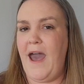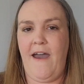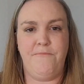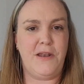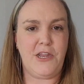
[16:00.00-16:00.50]
I
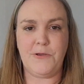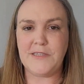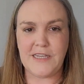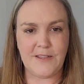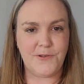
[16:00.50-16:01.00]
have been
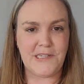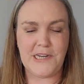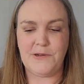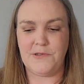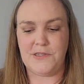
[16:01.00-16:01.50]
using those
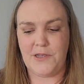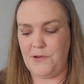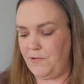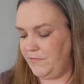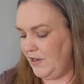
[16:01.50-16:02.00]
needles,
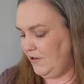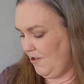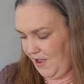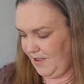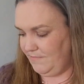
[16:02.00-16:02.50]
so they're
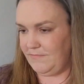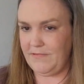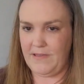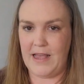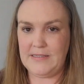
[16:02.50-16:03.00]
not
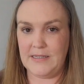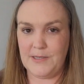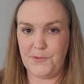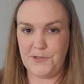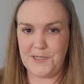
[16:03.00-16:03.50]

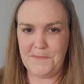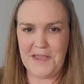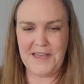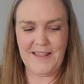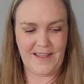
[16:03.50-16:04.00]
accessible to
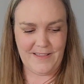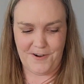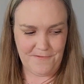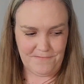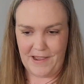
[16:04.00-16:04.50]
me. Like,
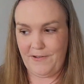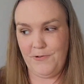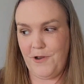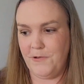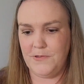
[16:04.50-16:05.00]
they're,
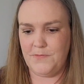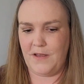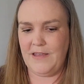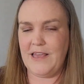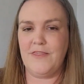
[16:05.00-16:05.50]
who knows,
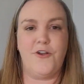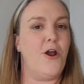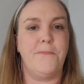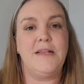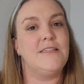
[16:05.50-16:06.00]
probably in the
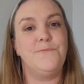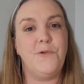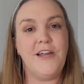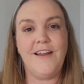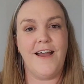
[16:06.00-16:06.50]
carpet
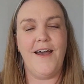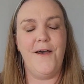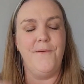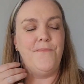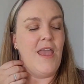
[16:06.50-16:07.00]
somewhere.
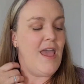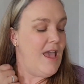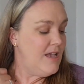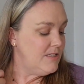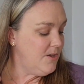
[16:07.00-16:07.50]

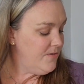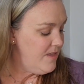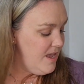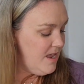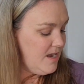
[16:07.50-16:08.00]
So
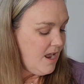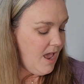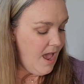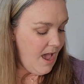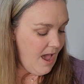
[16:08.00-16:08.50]
then
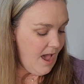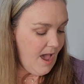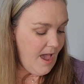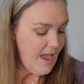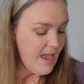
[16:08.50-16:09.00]

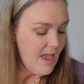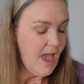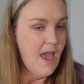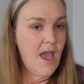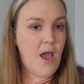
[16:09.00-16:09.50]
I
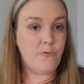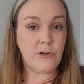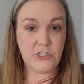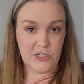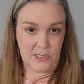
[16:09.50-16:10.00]

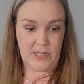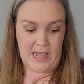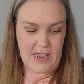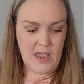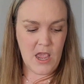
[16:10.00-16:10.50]

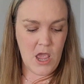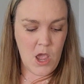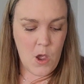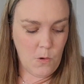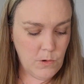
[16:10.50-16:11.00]
originally
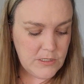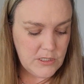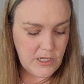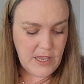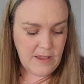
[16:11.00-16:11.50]
was
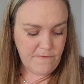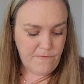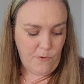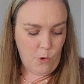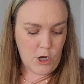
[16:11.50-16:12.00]
looking
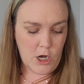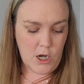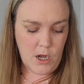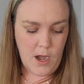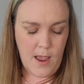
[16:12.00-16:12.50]

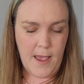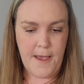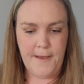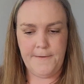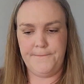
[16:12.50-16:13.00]
for
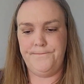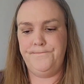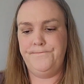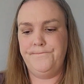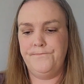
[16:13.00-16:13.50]
the